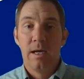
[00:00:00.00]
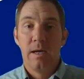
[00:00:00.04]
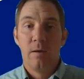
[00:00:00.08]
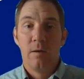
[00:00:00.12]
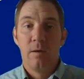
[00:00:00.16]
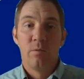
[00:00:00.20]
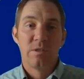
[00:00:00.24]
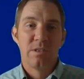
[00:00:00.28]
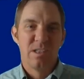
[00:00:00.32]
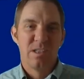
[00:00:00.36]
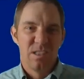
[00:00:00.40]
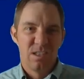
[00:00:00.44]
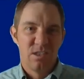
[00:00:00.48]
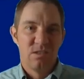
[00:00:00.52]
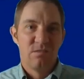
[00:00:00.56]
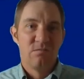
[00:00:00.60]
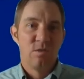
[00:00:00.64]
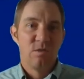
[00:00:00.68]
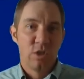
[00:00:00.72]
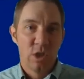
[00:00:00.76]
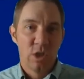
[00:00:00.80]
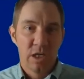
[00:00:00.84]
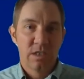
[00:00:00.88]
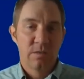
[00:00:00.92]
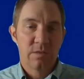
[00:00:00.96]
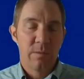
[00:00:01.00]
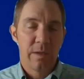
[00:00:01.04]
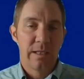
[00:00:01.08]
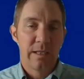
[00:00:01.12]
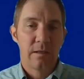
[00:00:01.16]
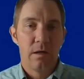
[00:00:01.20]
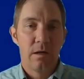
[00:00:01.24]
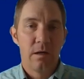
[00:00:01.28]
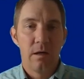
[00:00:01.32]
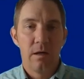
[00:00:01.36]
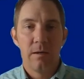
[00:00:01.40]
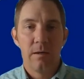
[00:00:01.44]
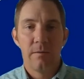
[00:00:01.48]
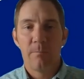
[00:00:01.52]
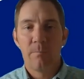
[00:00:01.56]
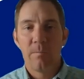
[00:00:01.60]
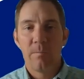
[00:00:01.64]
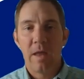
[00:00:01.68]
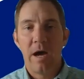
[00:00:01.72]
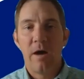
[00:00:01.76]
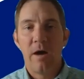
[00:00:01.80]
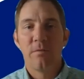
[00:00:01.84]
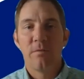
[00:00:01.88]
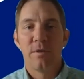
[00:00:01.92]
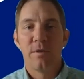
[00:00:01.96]
which is judge-made law,
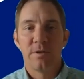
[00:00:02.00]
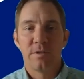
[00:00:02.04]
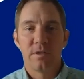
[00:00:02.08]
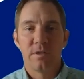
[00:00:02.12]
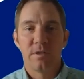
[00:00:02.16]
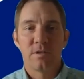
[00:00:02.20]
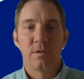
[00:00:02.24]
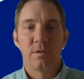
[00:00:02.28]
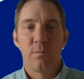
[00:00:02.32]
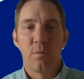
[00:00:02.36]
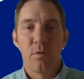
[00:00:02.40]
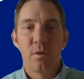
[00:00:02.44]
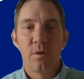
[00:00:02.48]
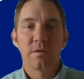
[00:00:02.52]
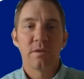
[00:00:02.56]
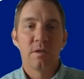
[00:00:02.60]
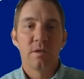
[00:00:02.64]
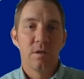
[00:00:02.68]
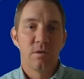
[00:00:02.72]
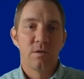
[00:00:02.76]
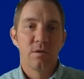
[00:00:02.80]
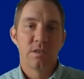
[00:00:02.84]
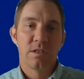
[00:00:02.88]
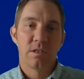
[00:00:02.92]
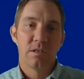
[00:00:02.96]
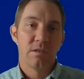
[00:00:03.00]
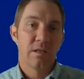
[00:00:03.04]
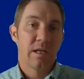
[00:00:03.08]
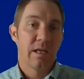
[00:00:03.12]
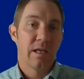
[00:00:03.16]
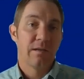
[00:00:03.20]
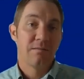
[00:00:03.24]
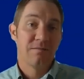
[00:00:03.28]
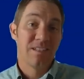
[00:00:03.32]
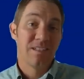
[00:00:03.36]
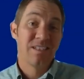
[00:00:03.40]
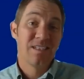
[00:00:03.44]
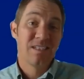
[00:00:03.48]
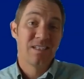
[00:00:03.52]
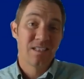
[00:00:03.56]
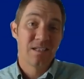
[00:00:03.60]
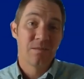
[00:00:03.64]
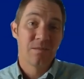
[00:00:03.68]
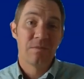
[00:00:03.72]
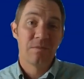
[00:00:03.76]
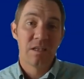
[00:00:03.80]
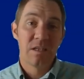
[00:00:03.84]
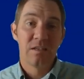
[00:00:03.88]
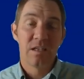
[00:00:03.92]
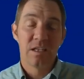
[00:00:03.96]
out there to support the notion that this is
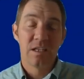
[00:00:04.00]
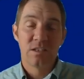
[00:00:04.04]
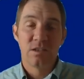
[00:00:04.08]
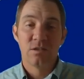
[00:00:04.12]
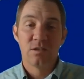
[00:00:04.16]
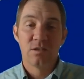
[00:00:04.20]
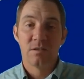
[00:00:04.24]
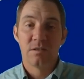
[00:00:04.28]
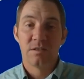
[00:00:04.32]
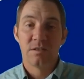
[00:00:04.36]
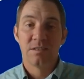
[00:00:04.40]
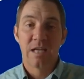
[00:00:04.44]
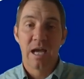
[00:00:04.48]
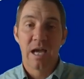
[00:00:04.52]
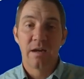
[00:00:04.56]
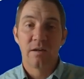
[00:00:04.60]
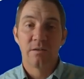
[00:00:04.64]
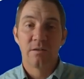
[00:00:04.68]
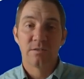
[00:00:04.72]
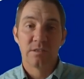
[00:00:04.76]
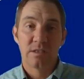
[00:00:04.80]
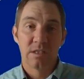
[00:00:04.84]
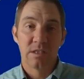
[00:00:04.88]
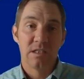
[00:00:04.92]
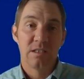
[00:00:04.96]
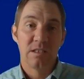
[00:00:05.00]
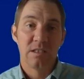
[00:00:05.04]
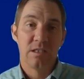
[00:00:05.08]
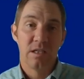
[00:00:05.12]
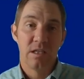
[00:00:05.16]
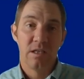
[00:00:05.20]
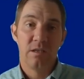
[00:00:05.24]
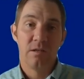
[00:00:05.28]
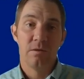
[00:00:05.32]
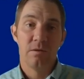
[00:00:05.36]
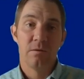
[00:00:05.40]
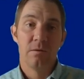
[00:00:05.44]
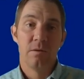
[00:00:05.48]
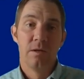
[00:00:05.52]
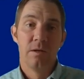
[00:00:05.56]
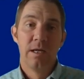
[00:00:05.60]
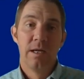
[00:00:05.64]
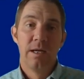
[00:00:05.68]
something that you're entitled to continue.